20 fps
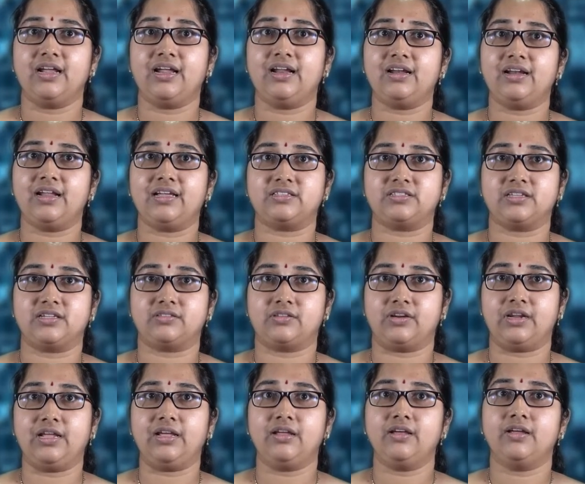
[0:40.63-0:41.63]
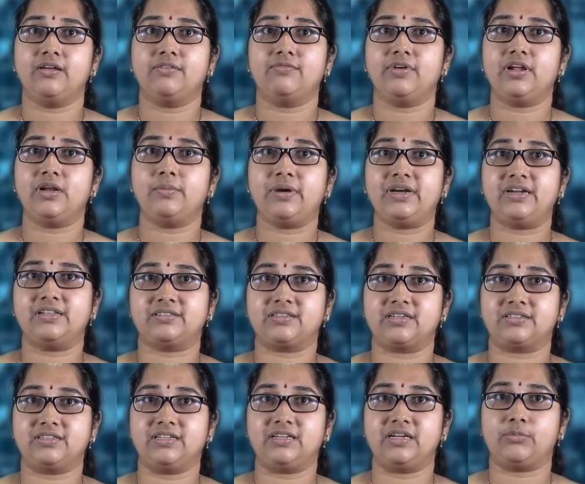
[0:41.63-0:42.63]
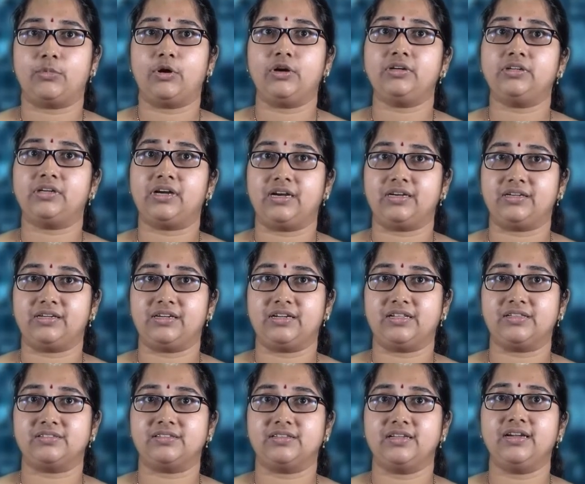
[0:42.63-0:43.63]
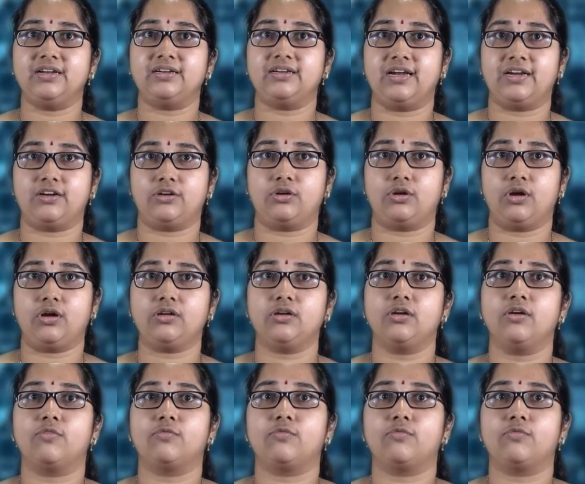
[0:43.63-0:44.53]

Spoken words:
In lecture 3, we will be discussing about concurrency, deadlock,